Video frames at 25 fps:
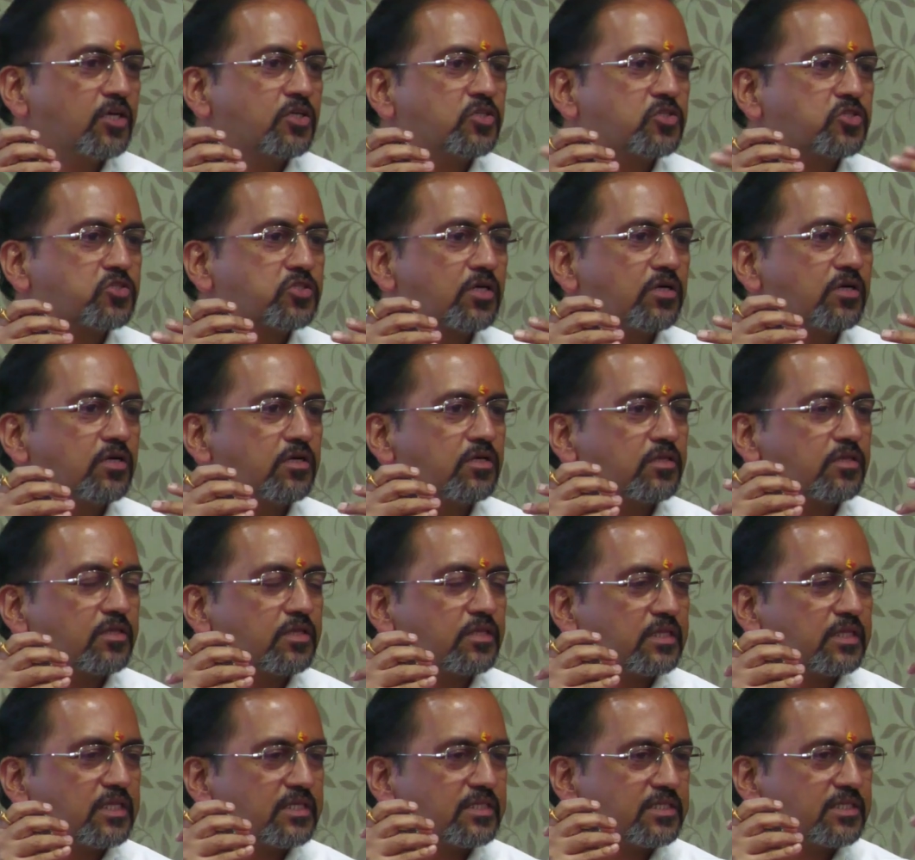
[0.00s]
So
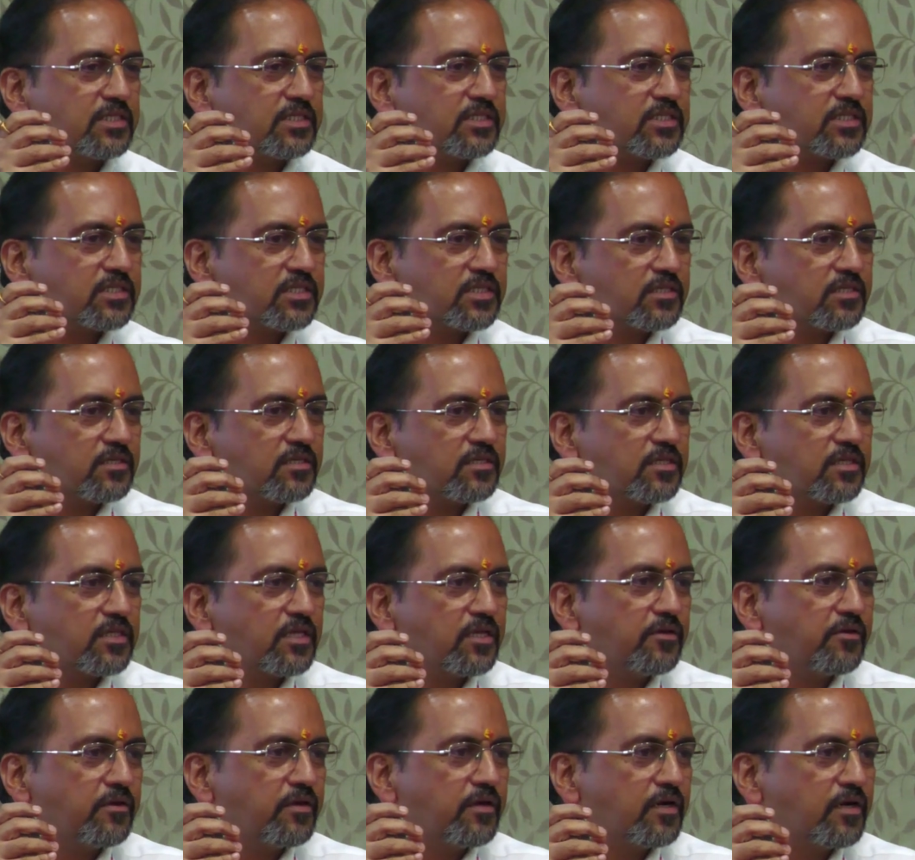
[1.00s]
this is
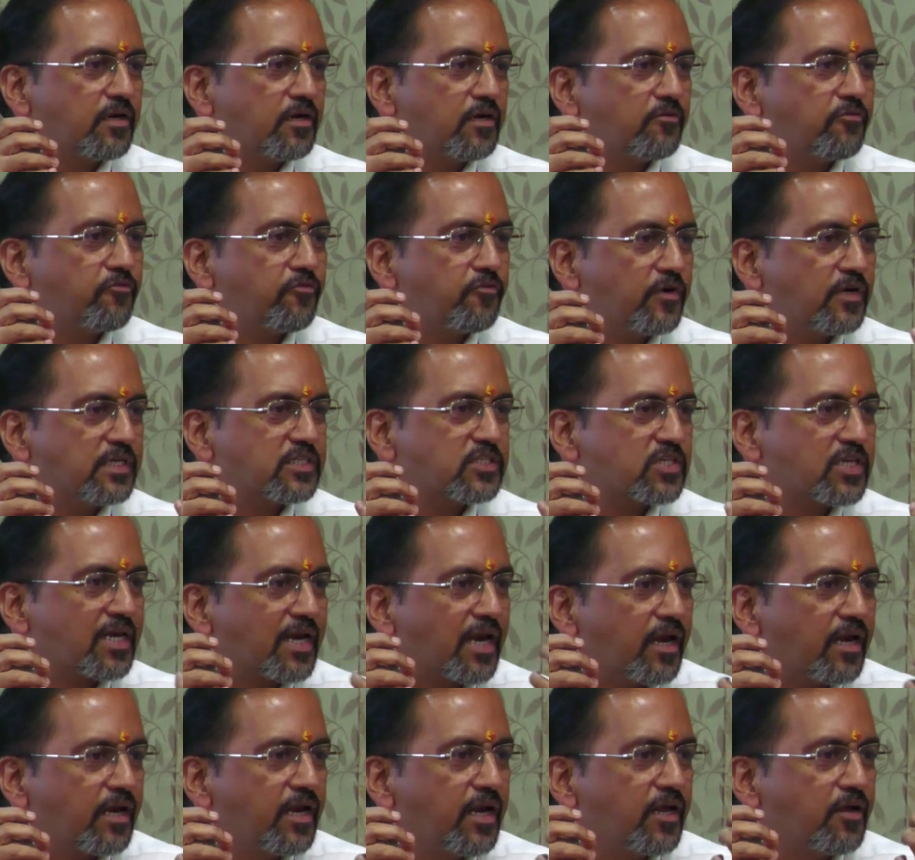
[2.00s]
the first
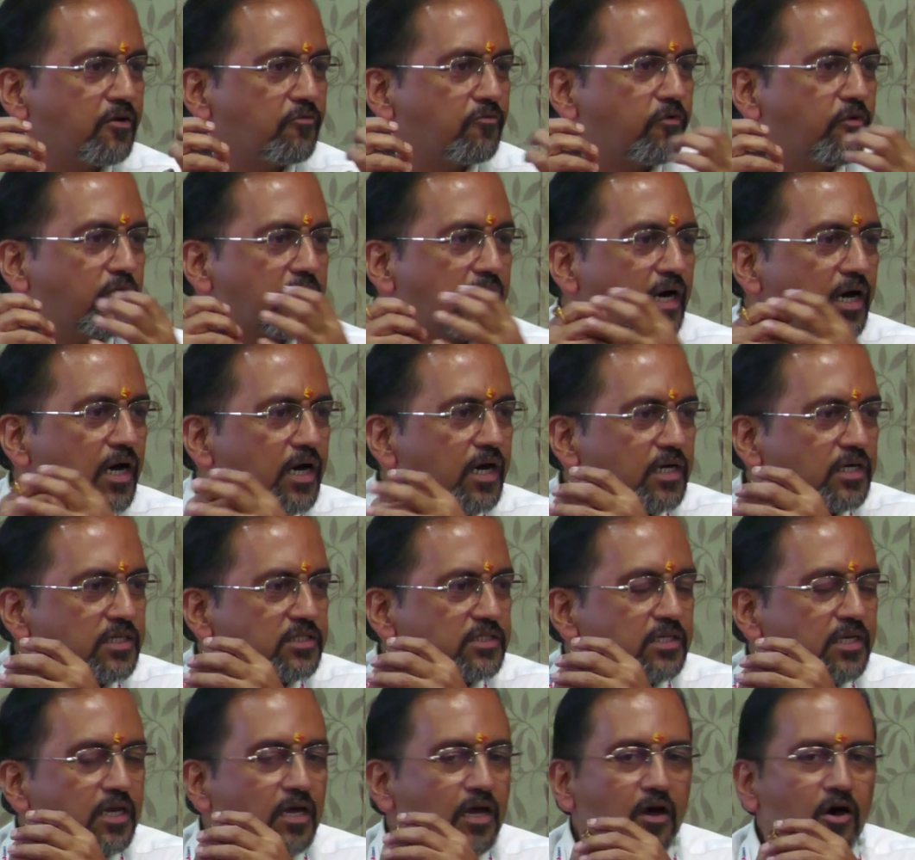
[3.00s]
learning for us,